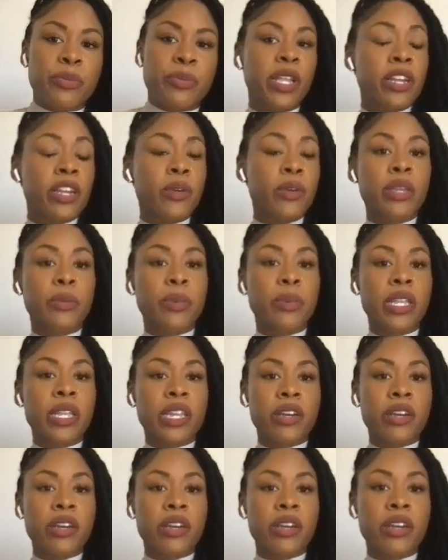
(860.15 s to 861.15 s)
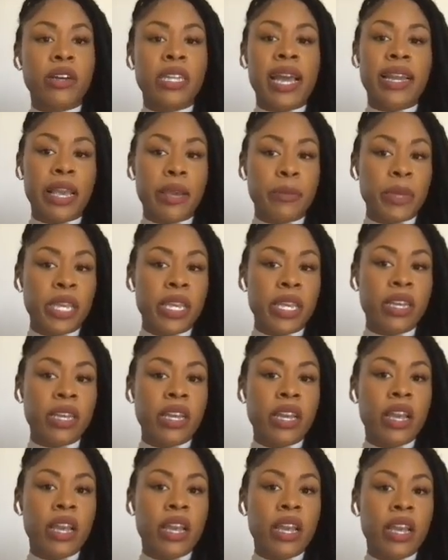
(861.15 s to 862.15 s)
familiar with the political
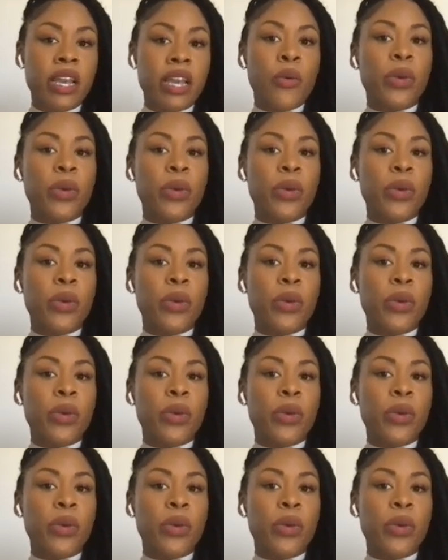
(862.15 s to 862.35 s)
dynamic